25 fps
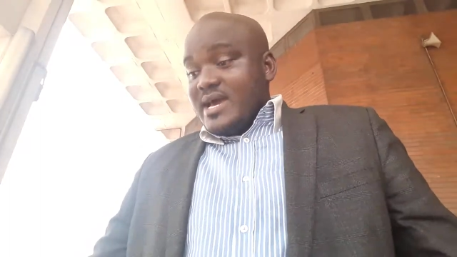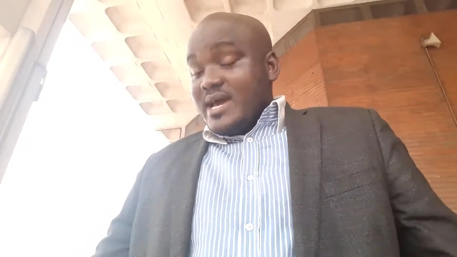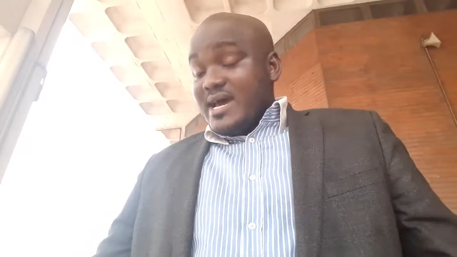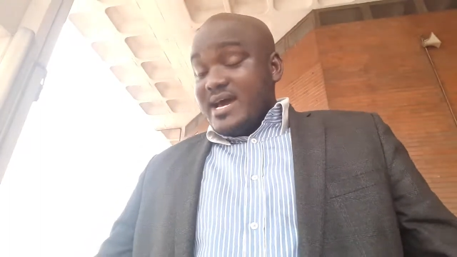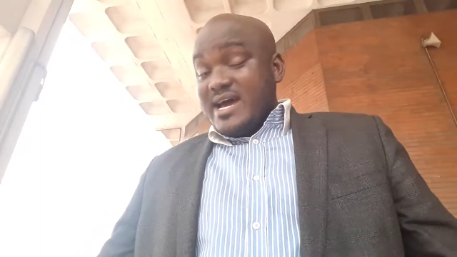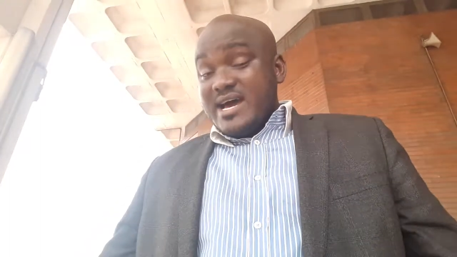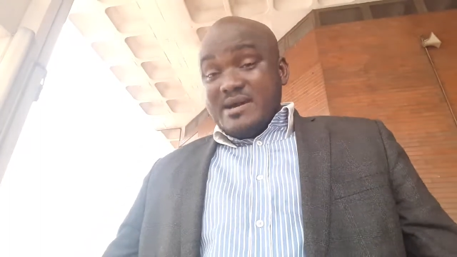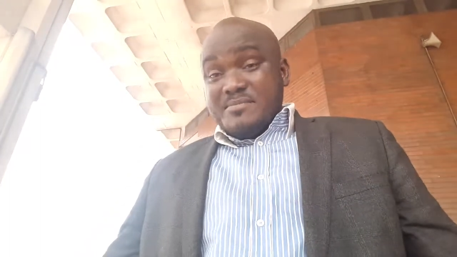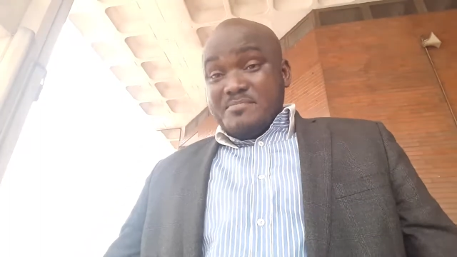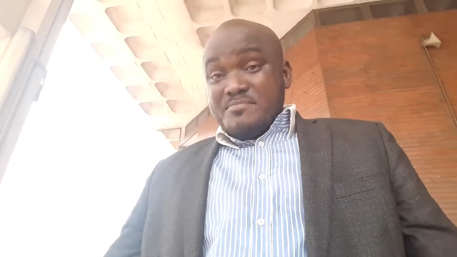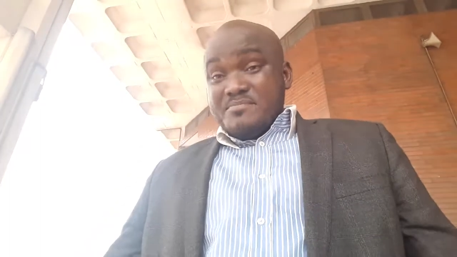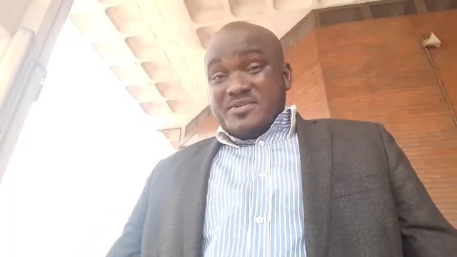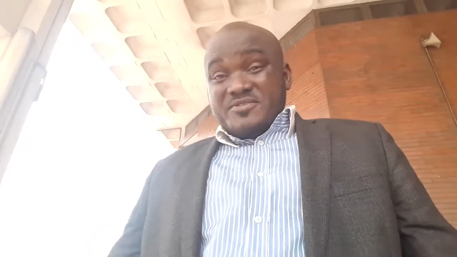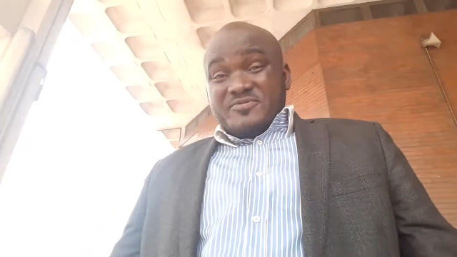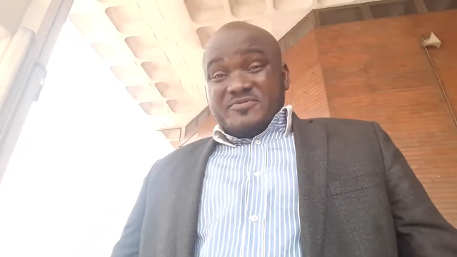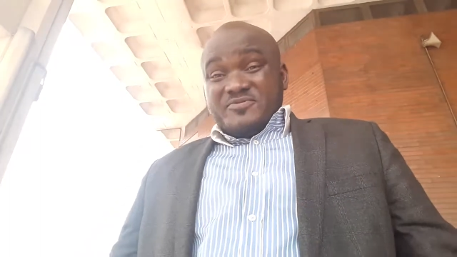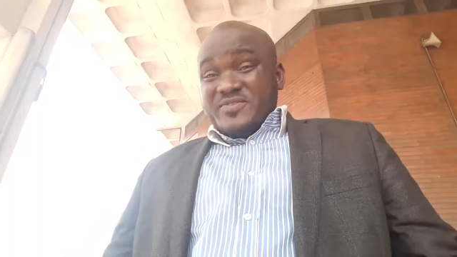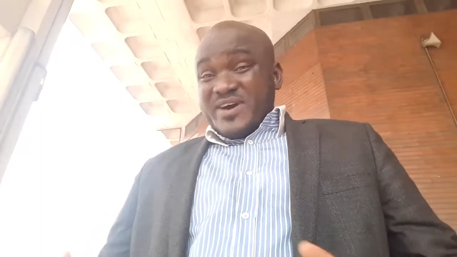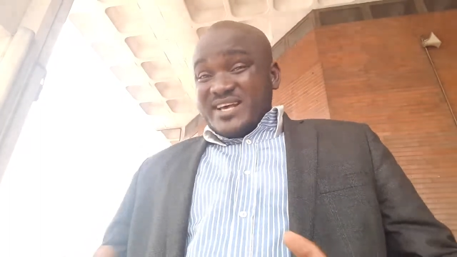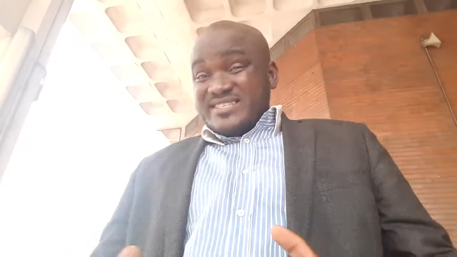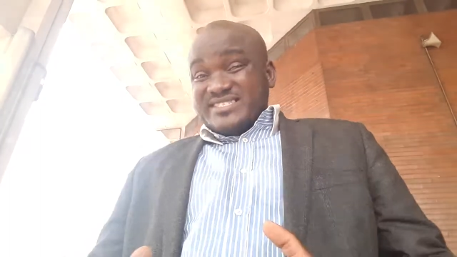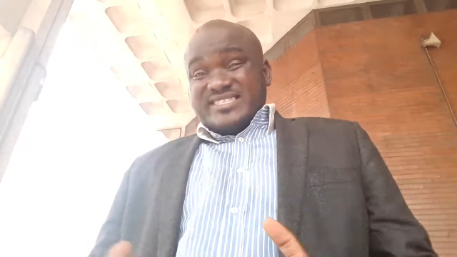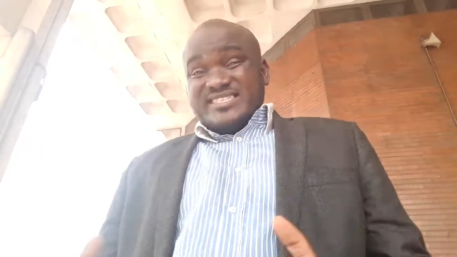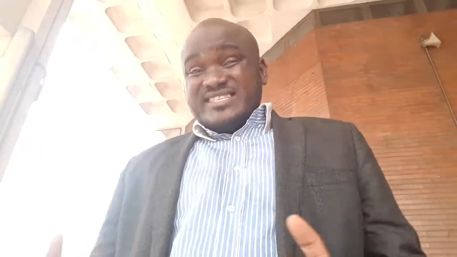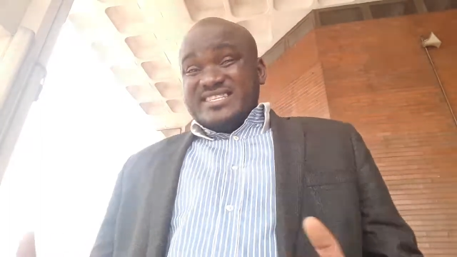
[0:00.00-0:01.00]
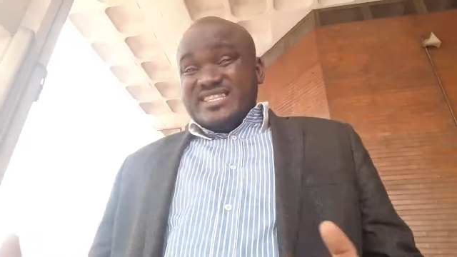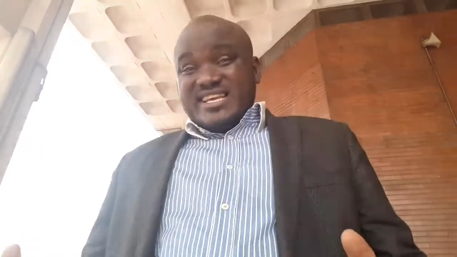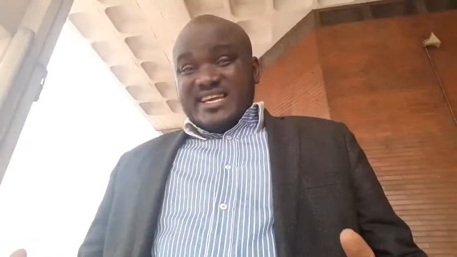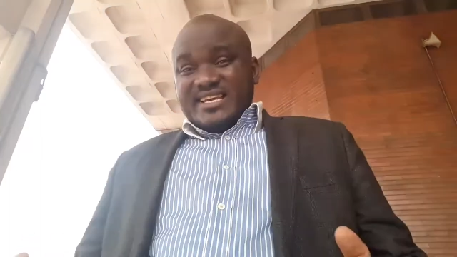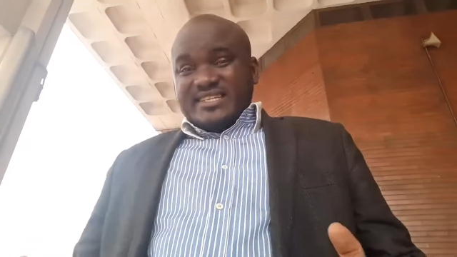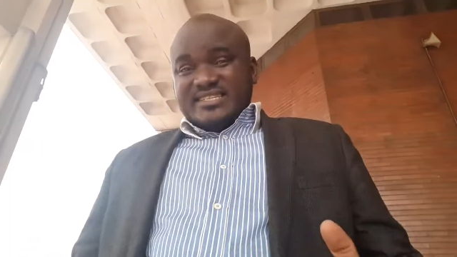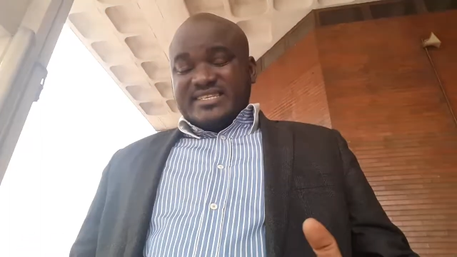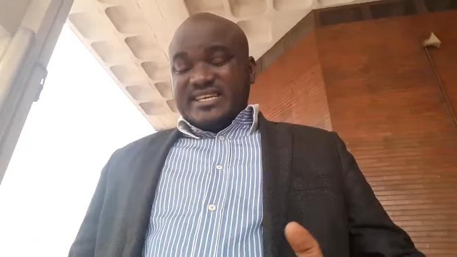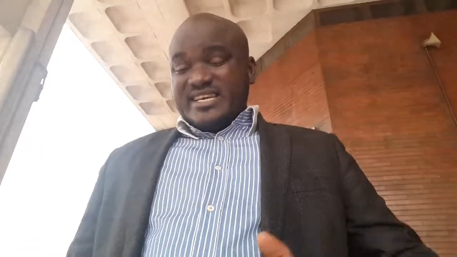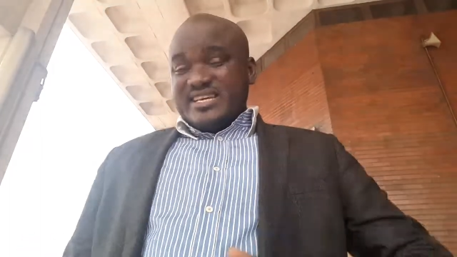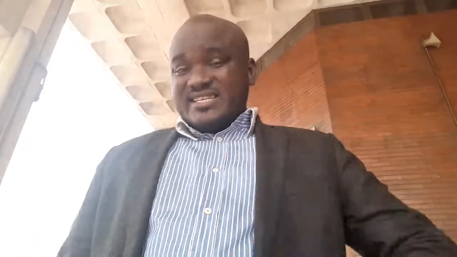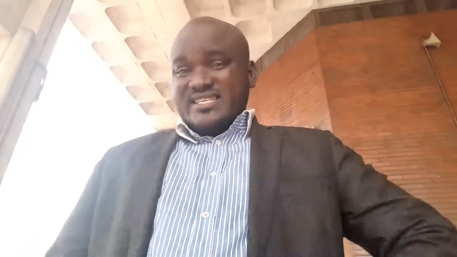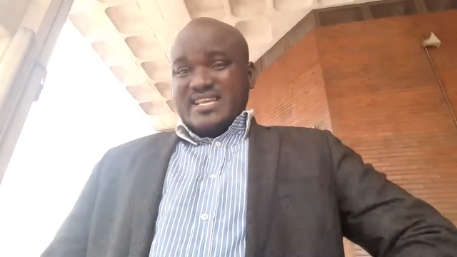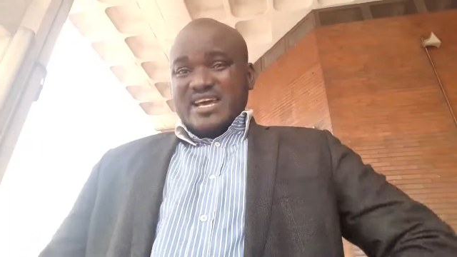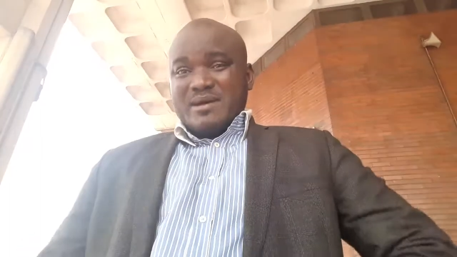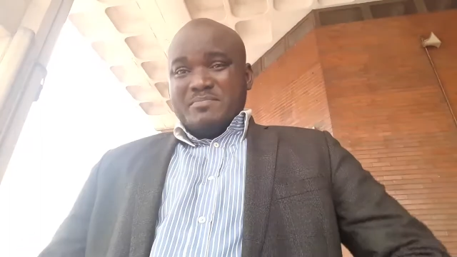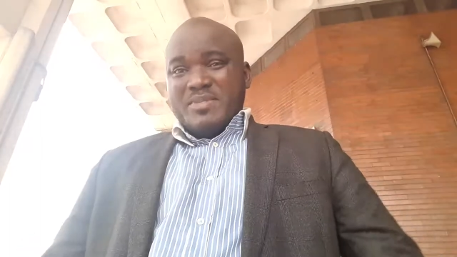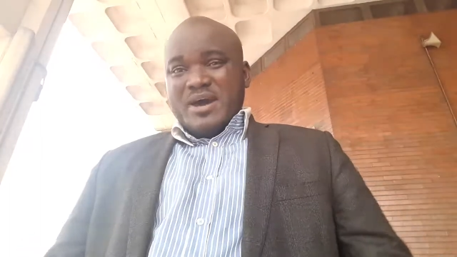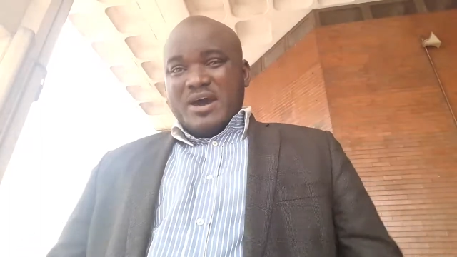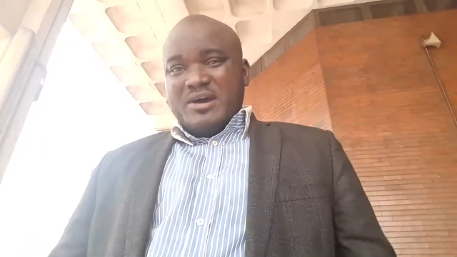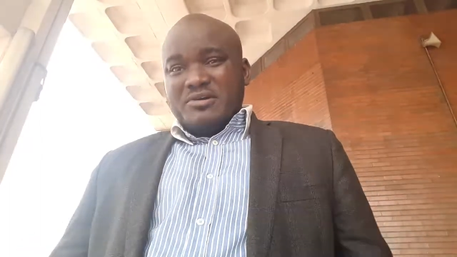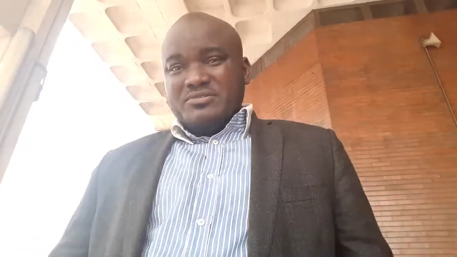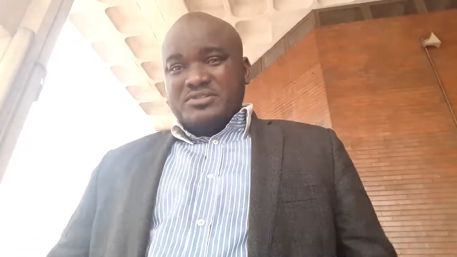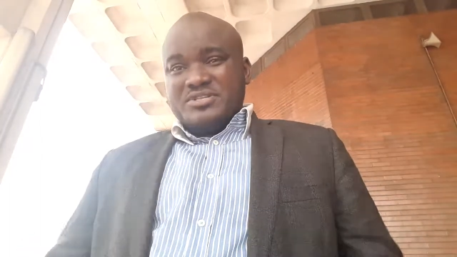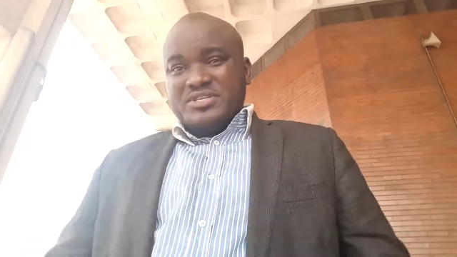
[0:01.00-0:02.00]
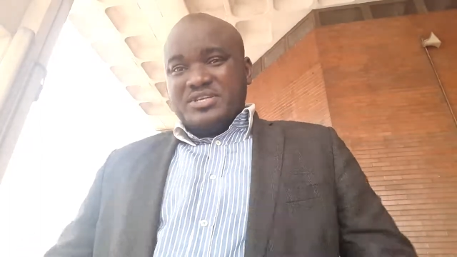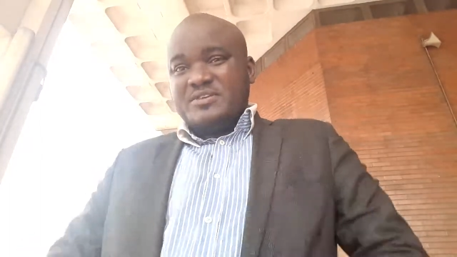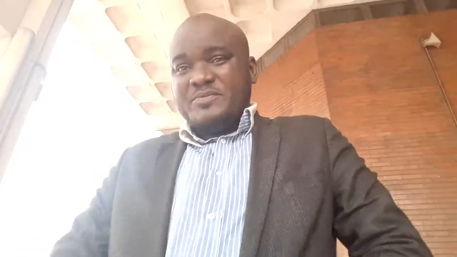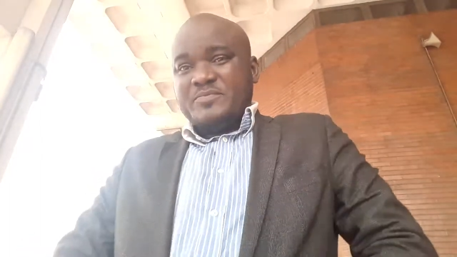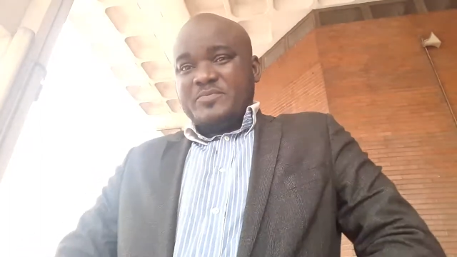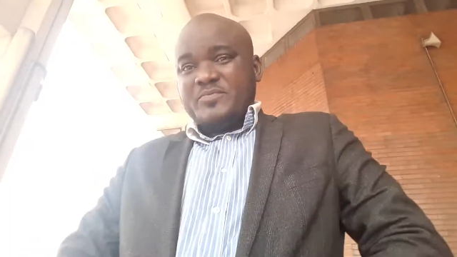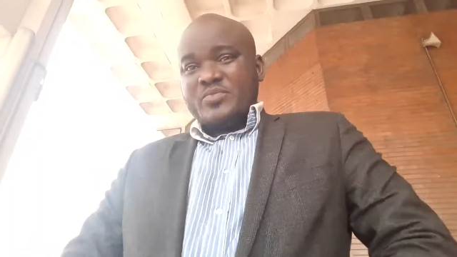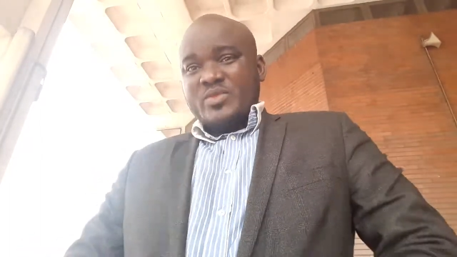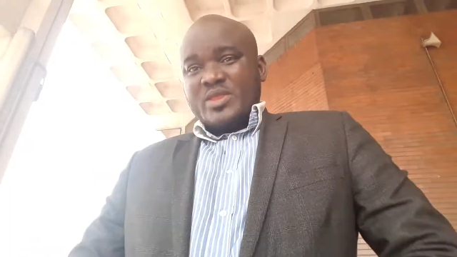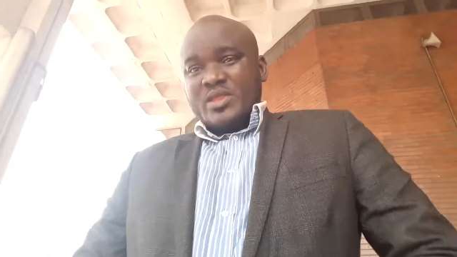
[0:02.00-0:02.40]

I'm fascinated about the